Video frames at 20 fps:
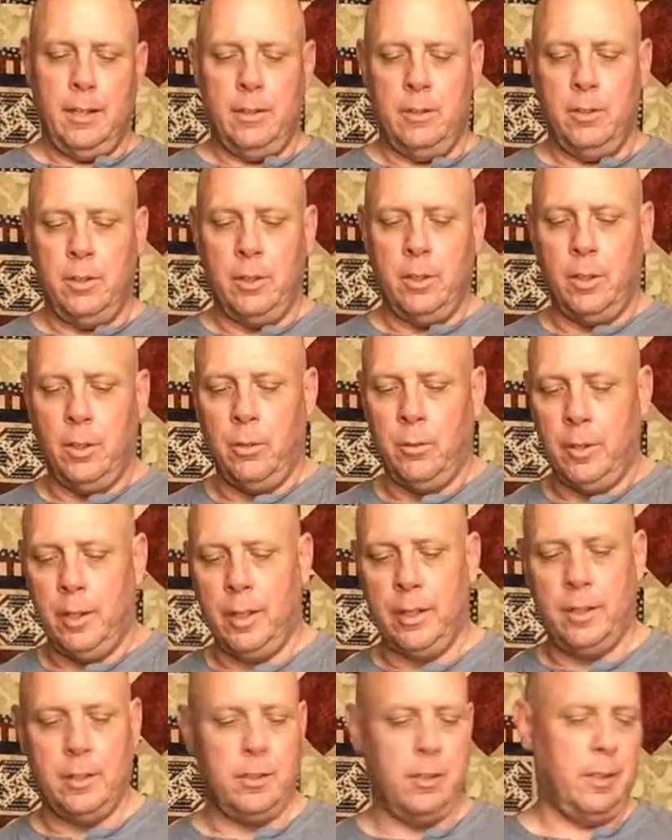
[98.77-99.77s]
you can go
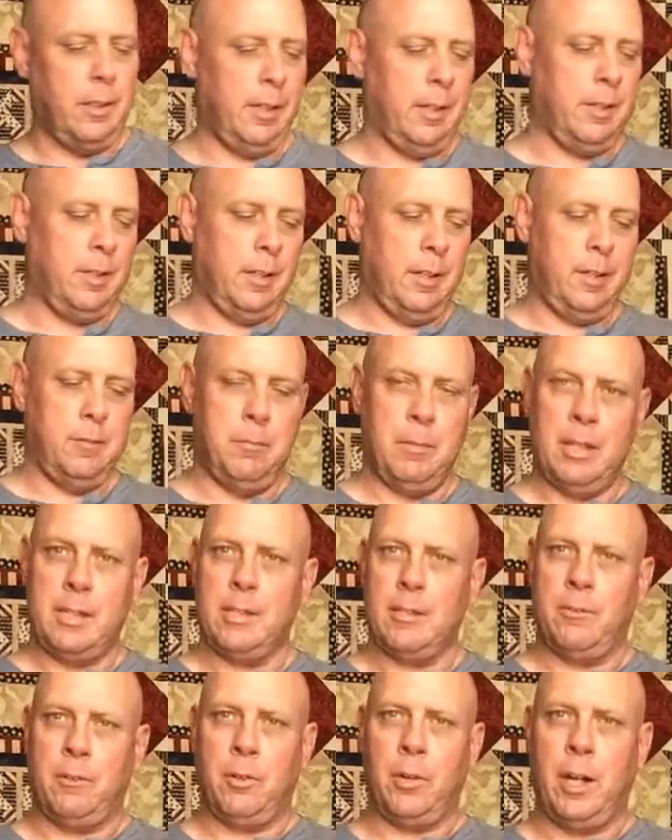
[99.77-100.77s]
in and
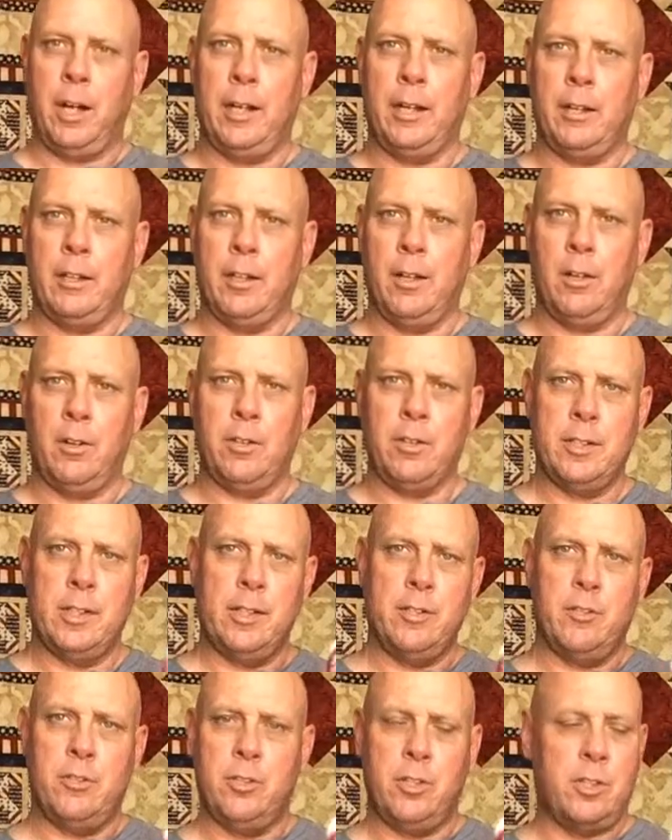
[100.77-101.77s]
mix a variety of colors.
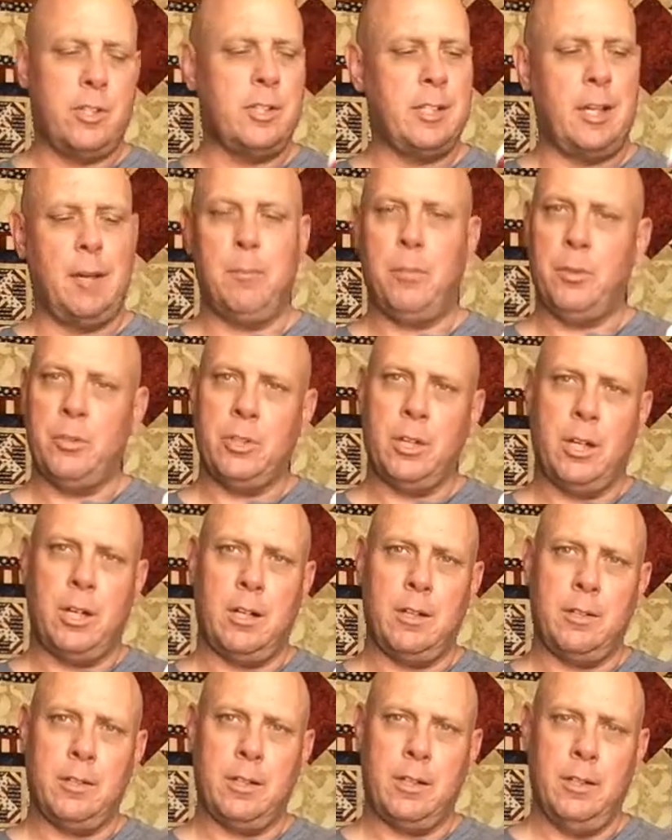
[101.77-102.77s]
These are just sample
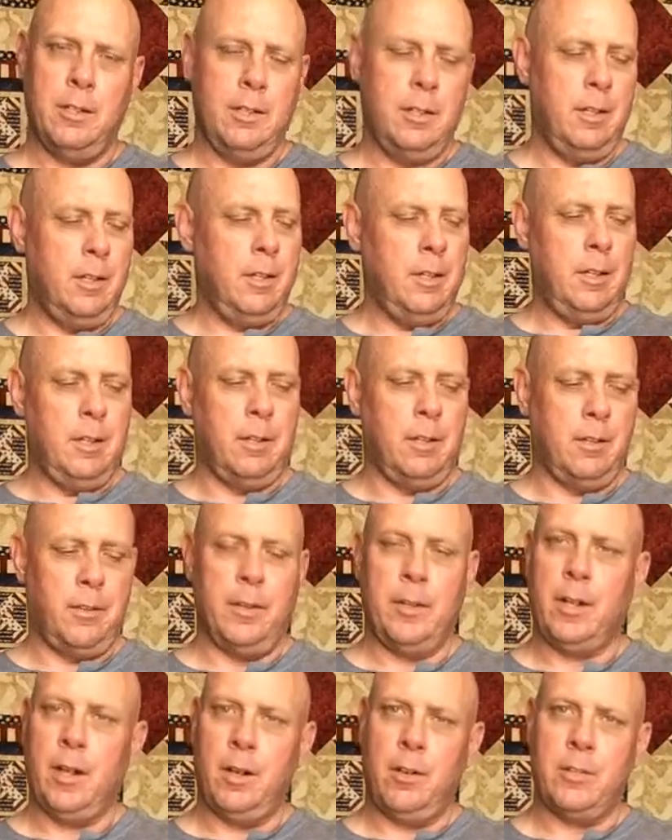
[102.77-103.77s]
jars. They're
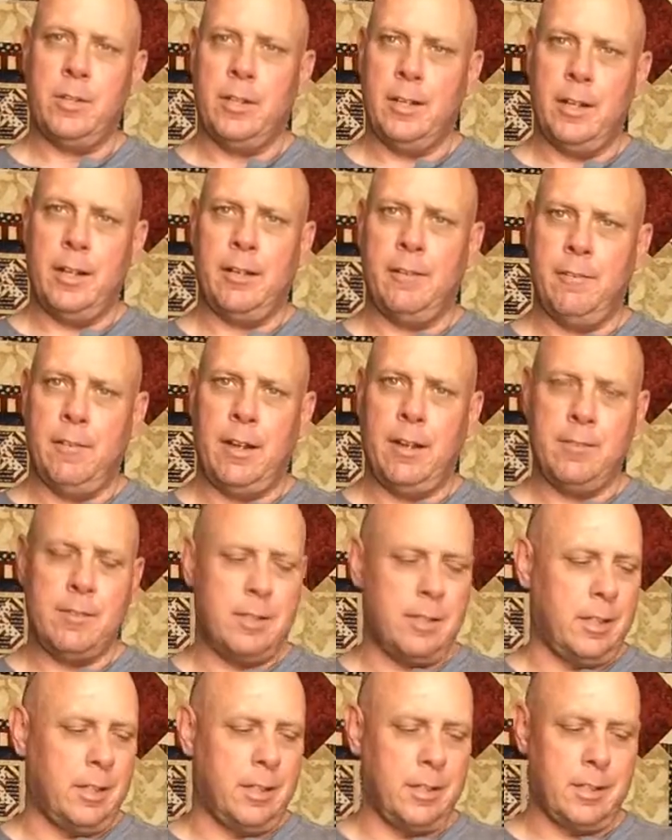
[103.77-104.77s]

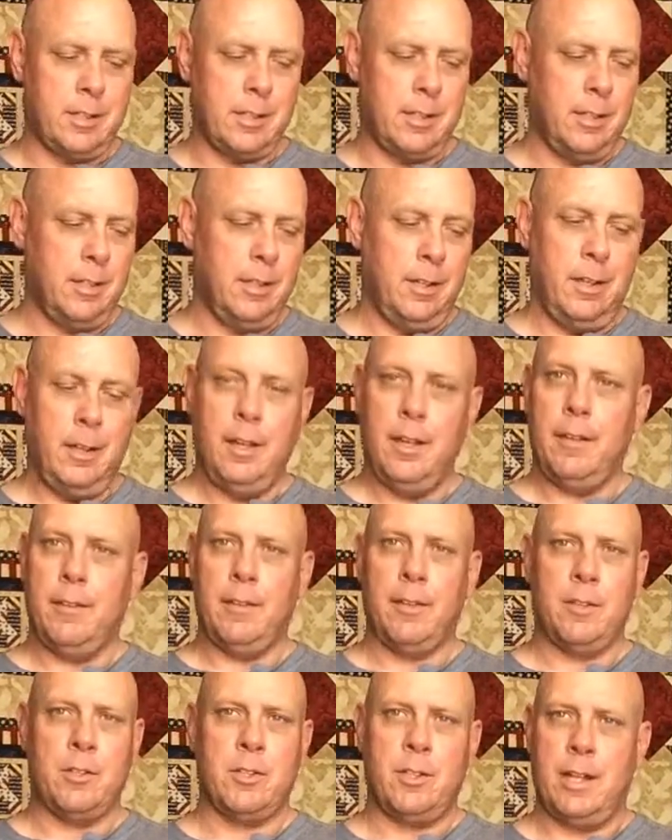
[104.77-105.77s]
$3.95.
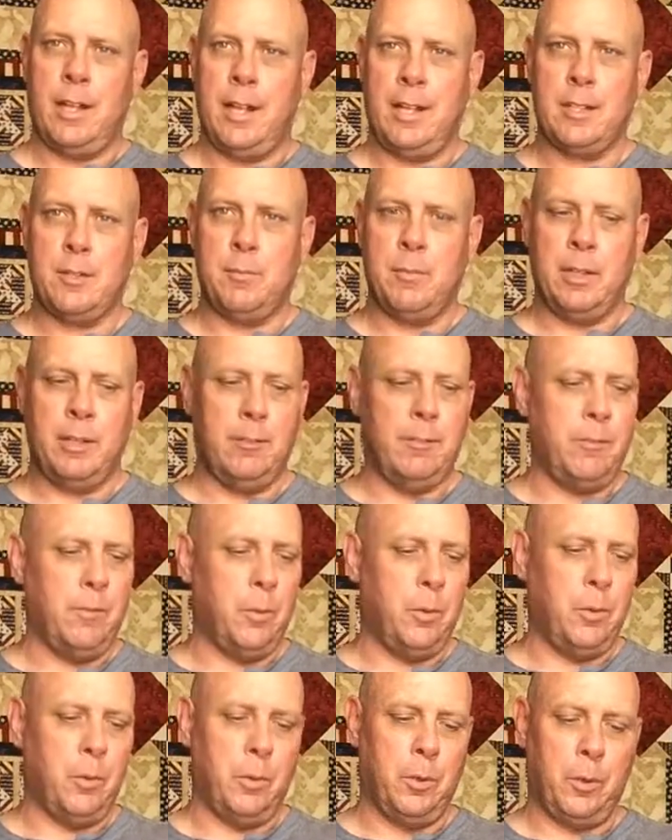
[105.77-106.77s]
Those will last me
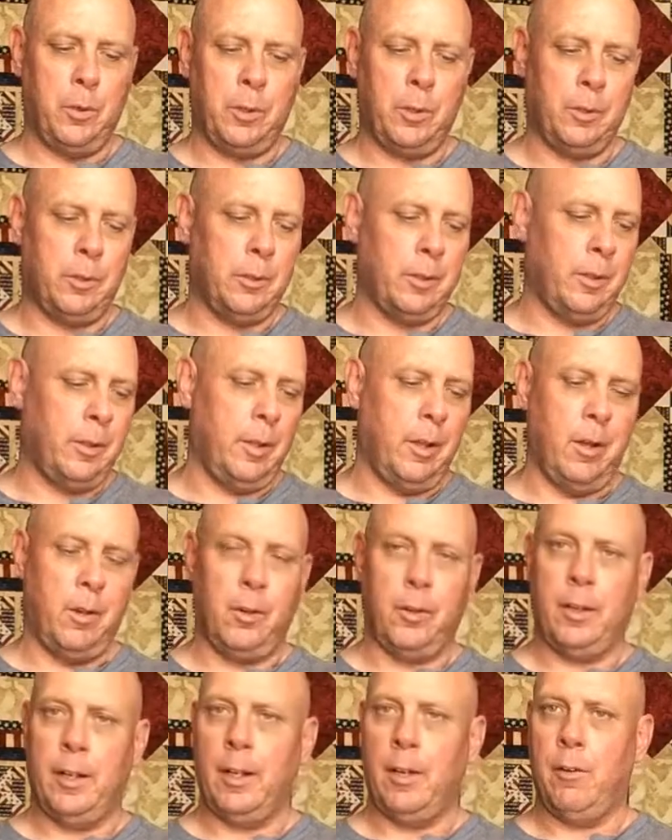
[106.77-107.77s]
for
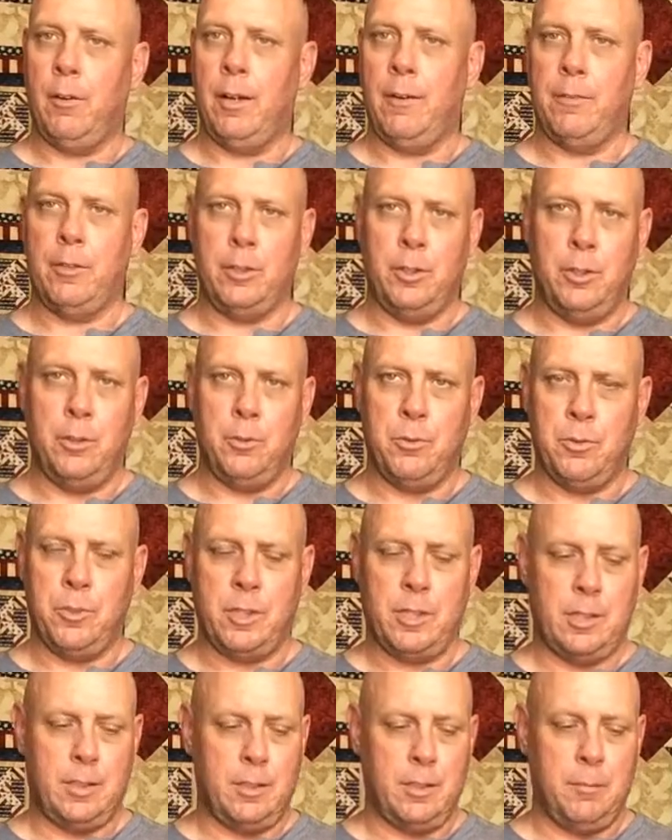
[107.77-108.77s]
longer than I'll ever
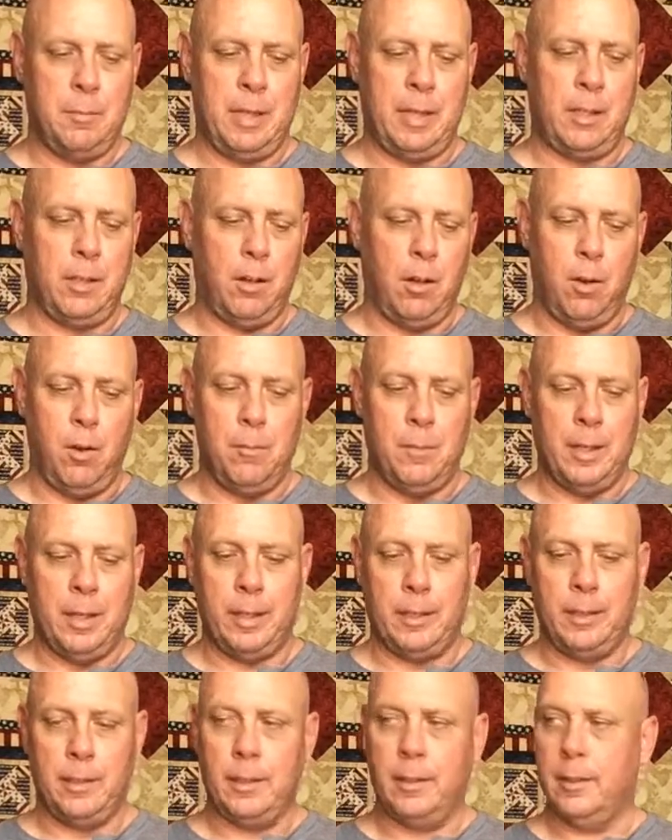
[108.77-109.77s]
use to make all
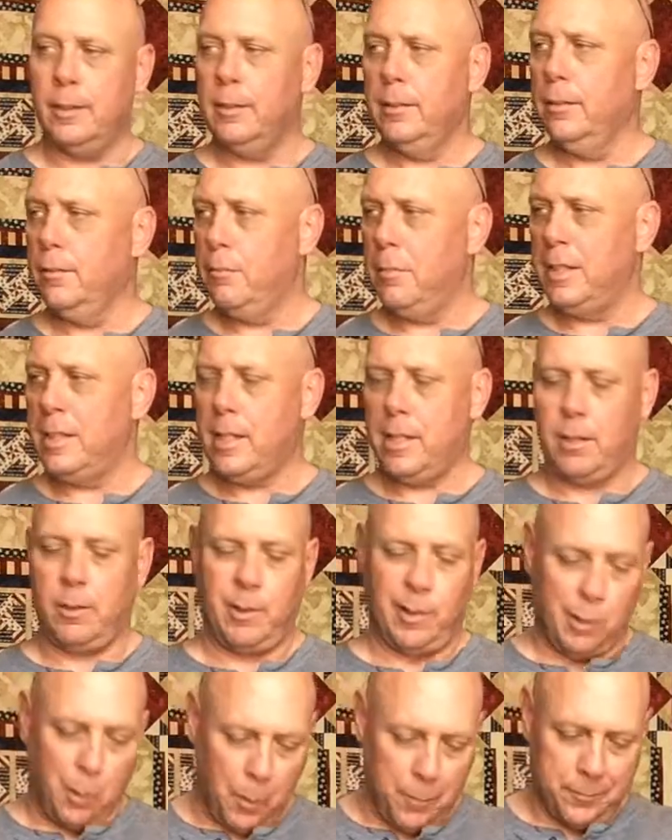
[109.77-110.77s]
my
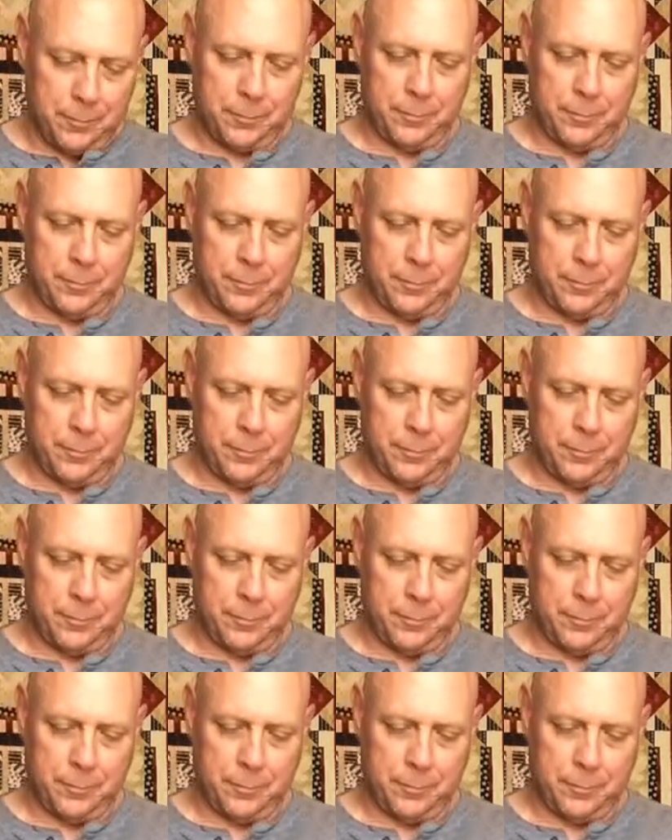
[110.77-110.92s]
material.